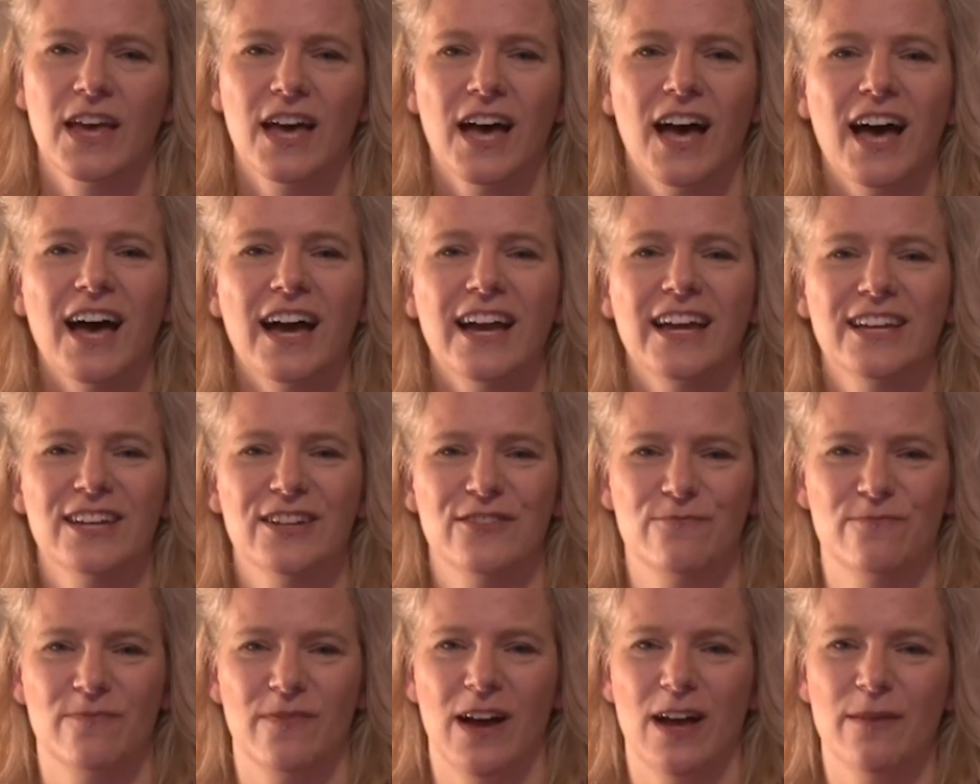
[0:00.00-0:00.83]
Hi,
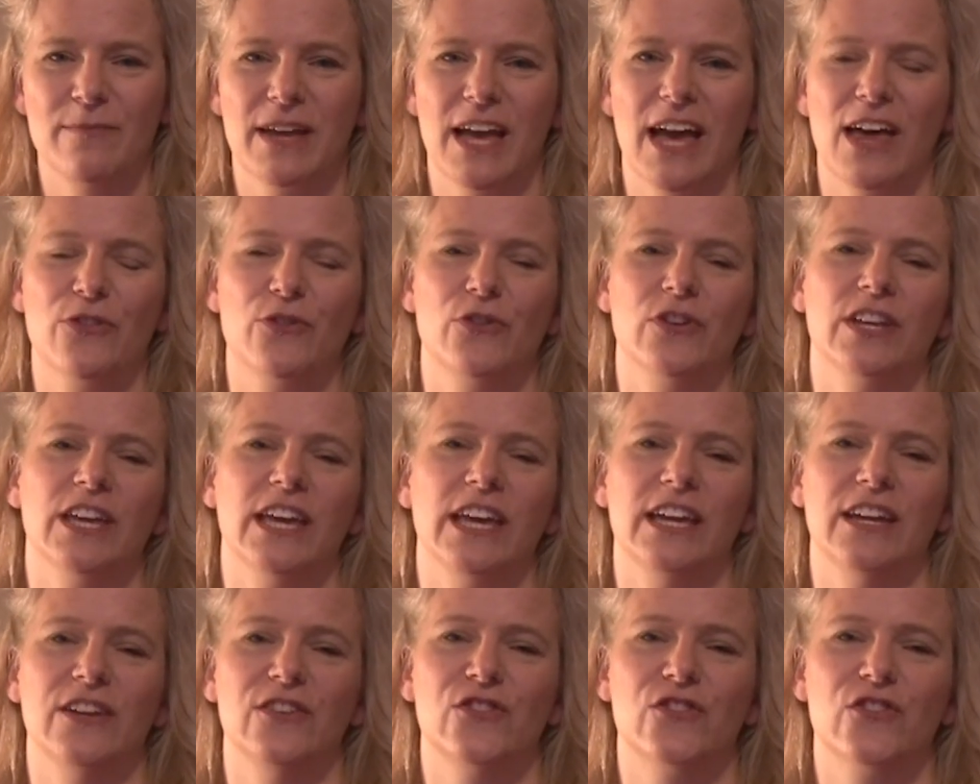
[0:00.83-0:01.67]
I'm Katherine
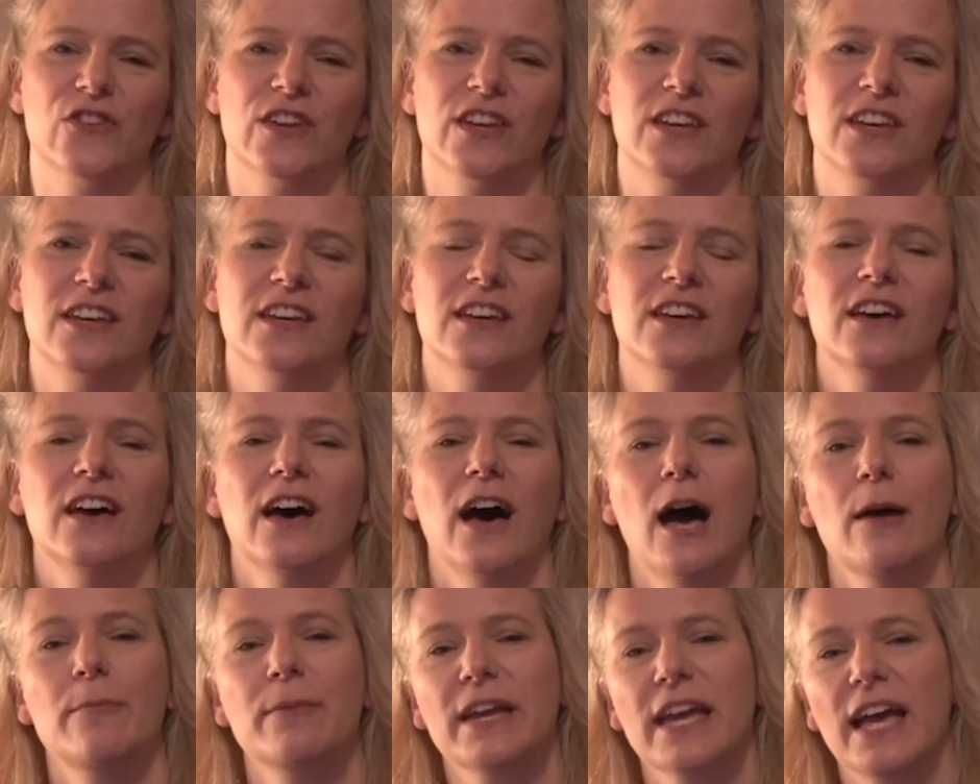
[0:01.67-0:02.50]
Cage.
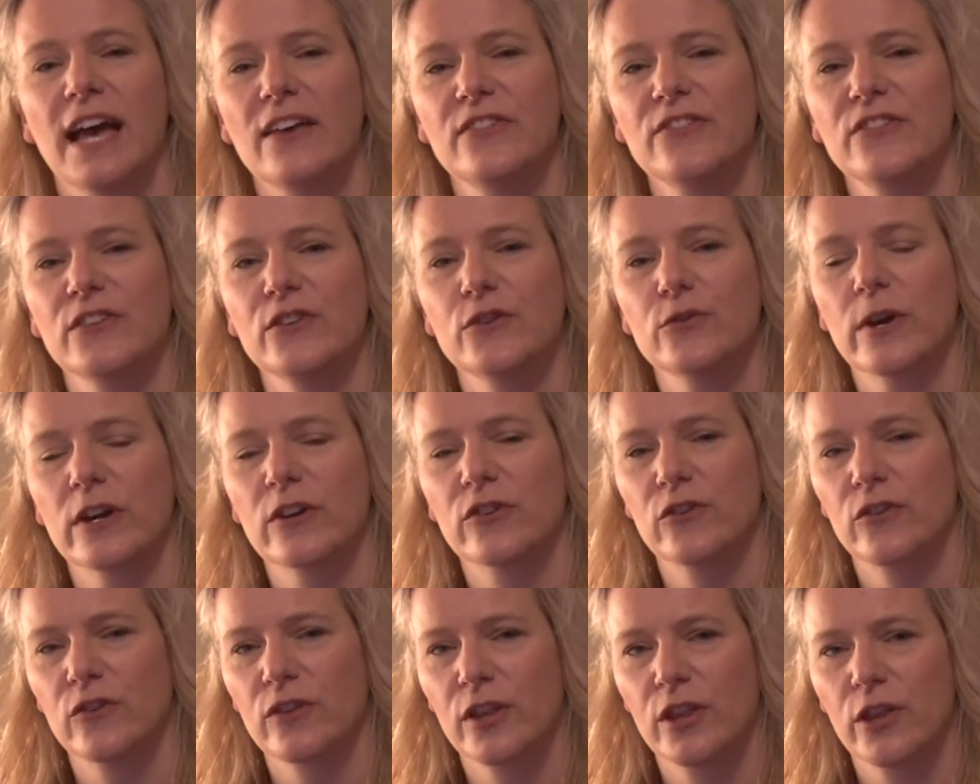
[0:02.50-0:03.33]
I'm a casting
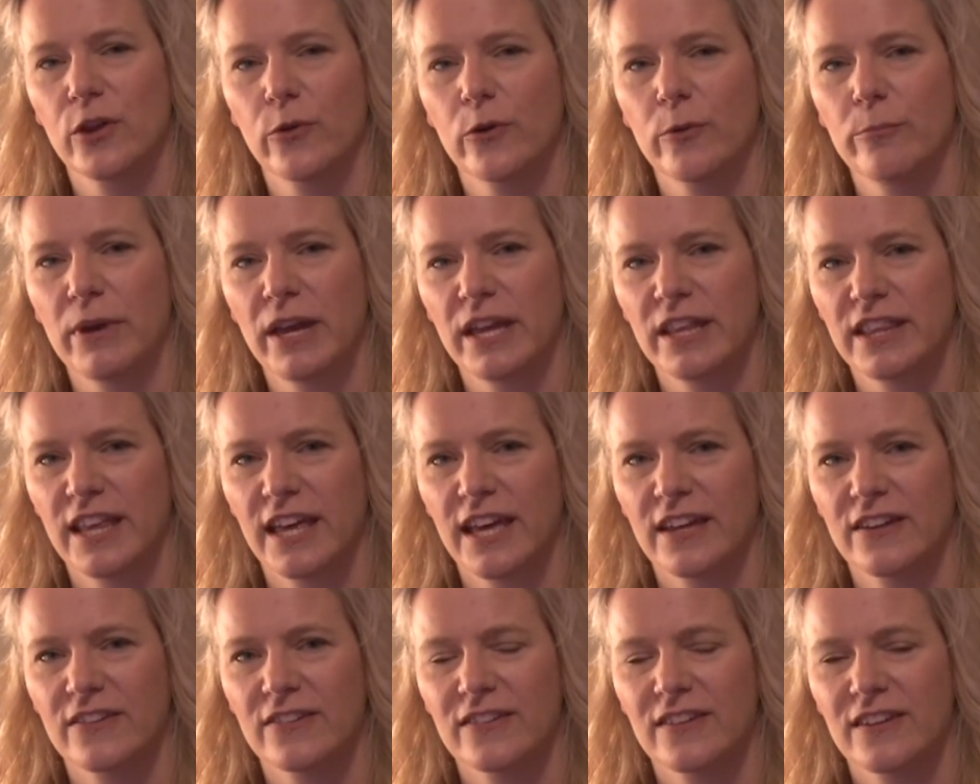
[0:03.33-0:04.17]
director in the Lower
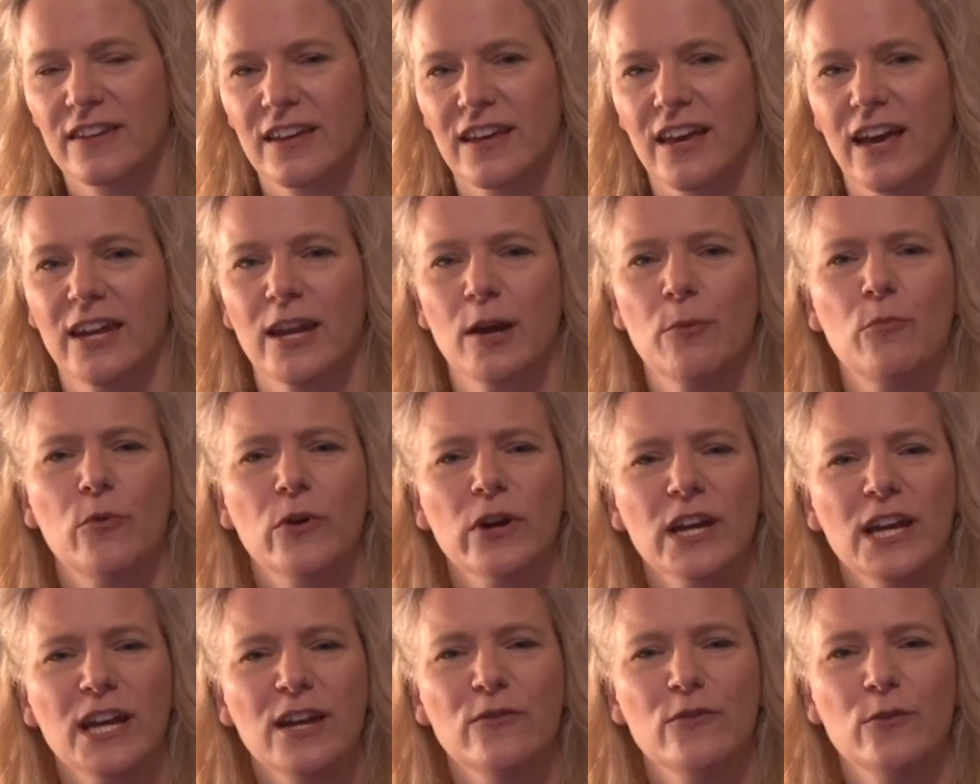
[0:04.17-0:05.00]
Mainland, and I'm
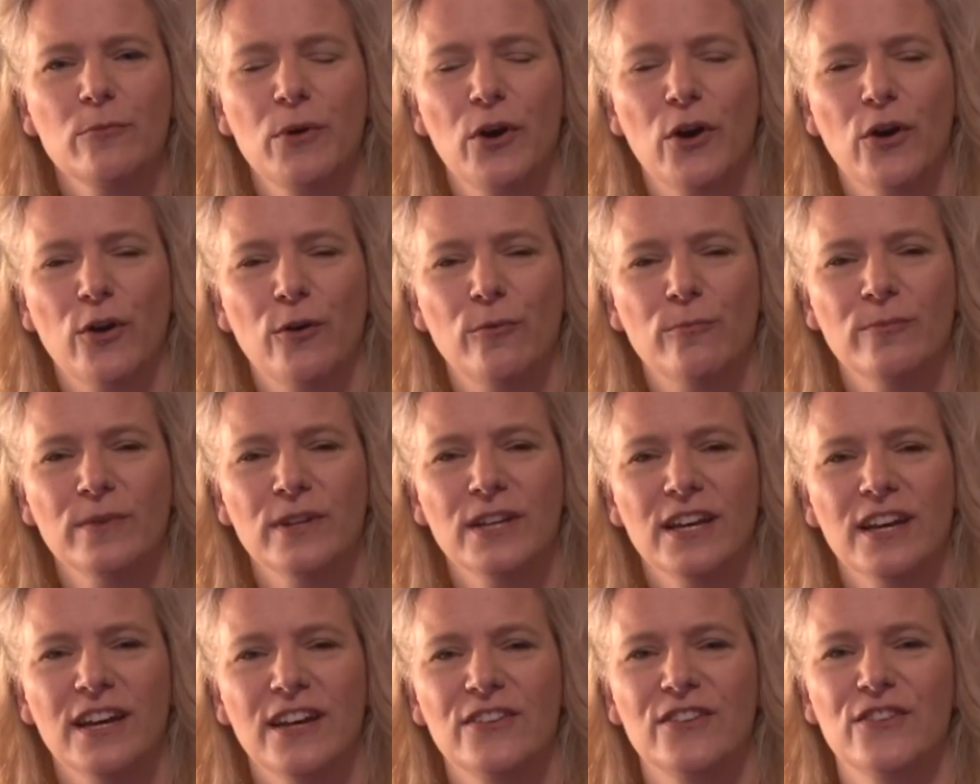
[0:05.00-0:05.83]
working from home
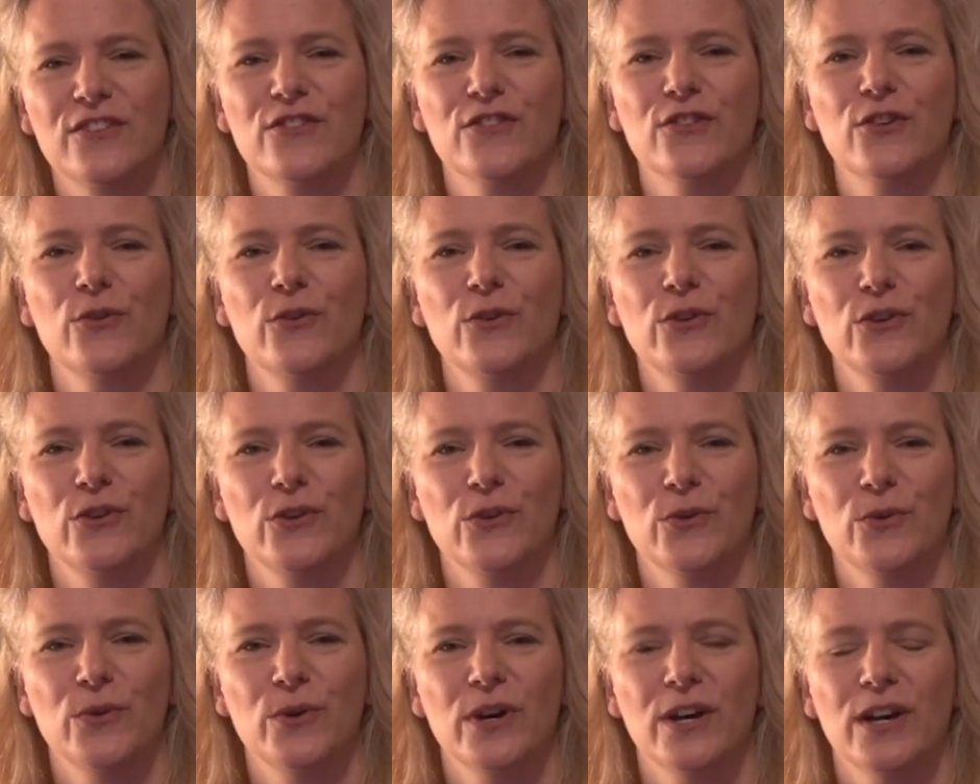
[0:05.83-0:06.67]
to show
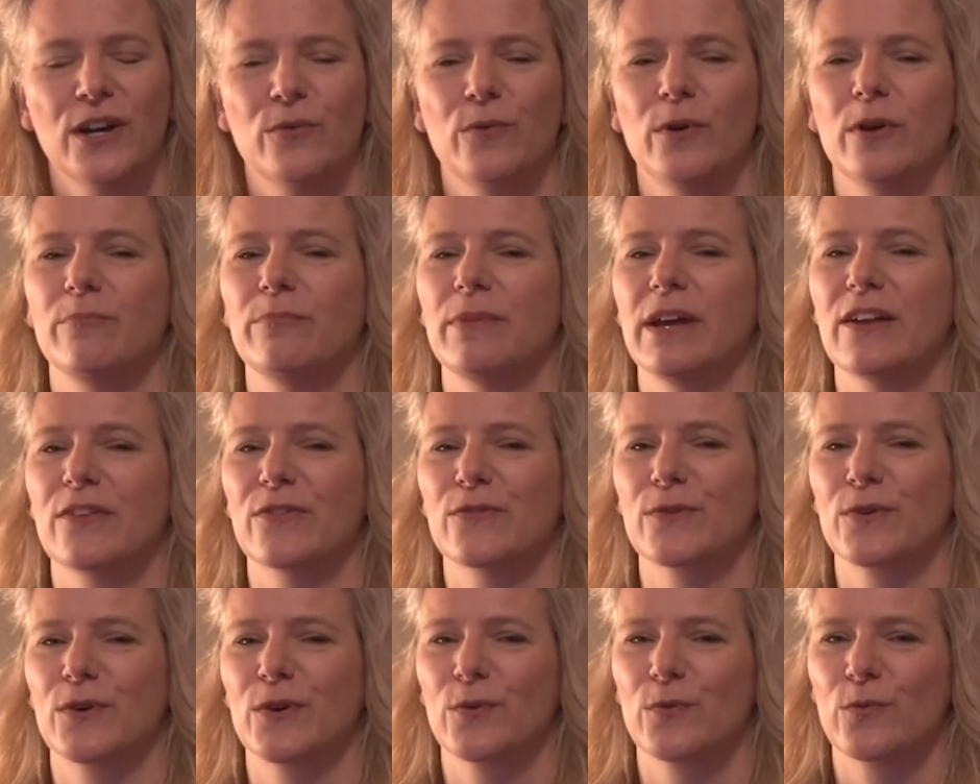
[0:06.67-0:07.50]
you what
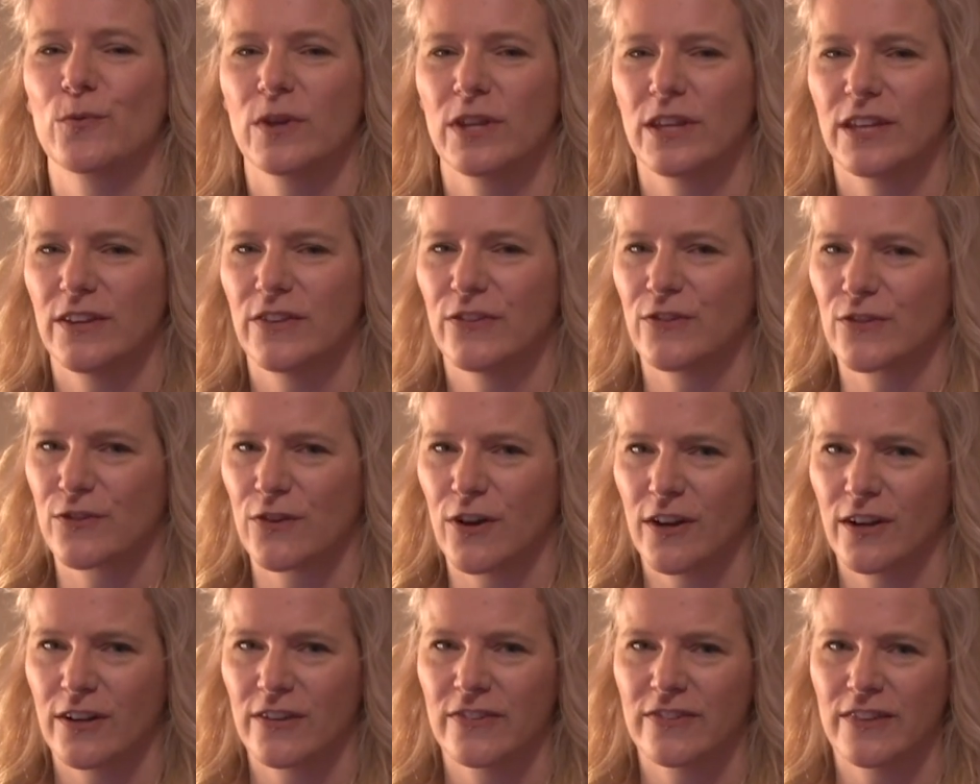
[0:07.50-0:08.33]
makes for a really
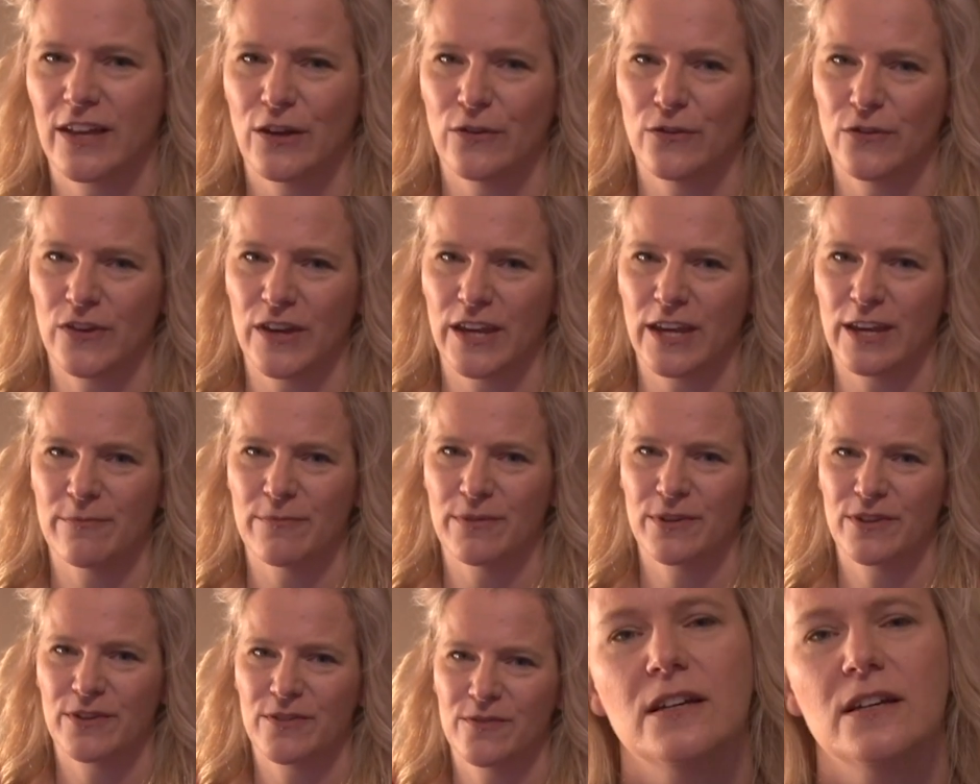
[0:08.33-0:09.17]
strong self tape.